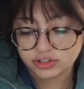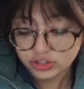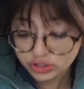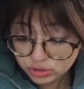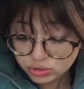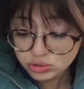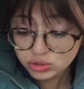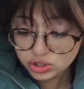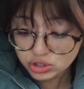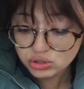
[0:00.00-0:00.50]

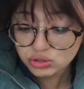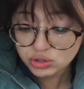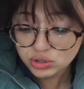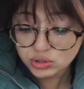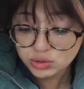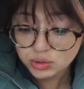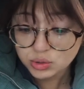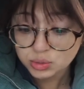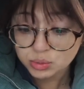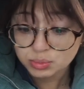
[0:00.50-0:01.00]

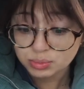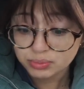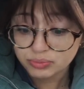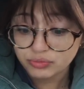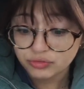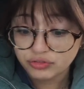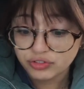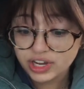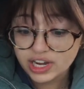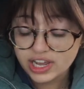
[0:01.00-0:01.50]
YouTube
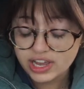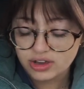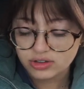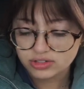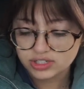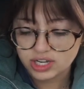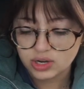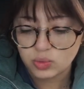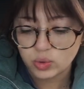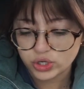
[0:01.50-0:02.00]

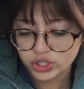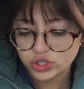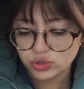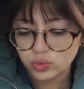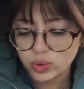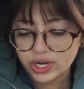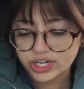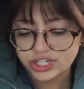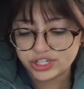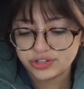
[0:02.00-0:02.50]
videos like what you're
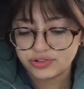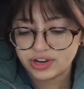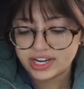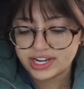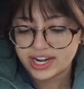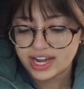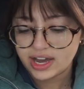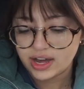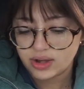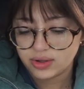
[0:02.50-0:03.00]
watching right
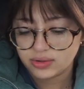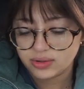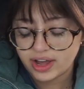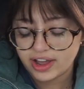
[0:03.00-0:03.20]
now.